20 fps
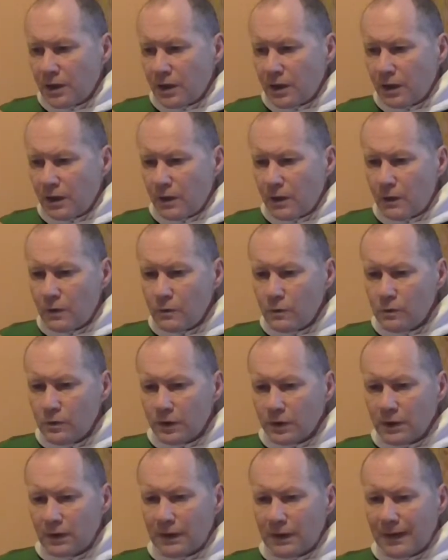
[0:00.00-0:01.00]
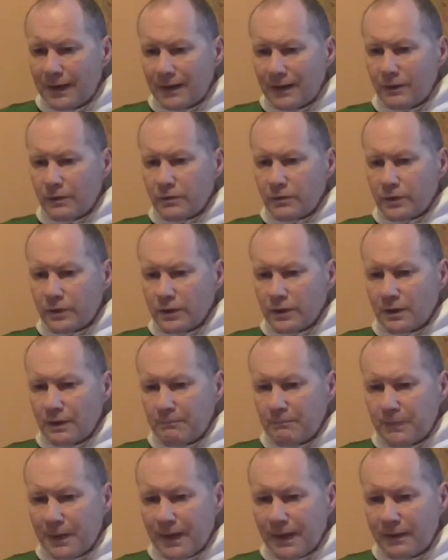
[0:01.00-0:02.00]
a whole cloud, a
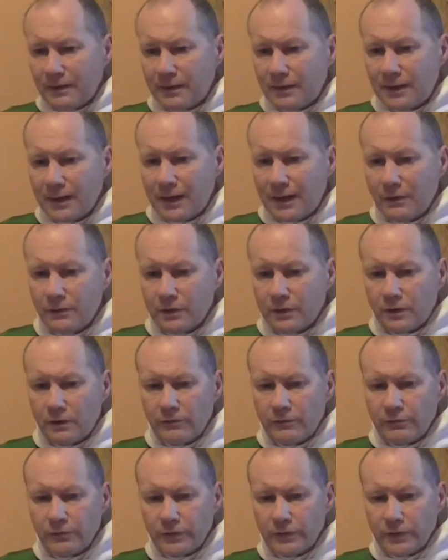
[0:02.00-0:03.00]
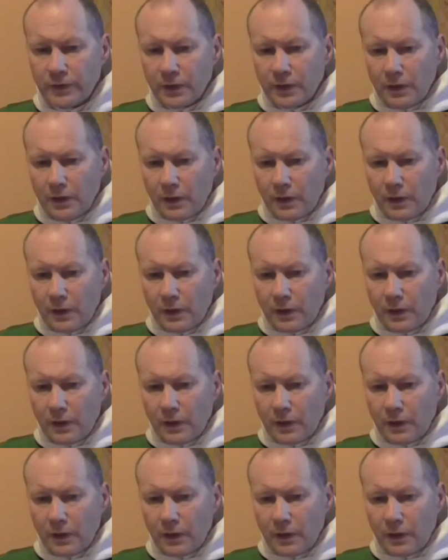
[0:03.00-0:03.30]
black cloud often,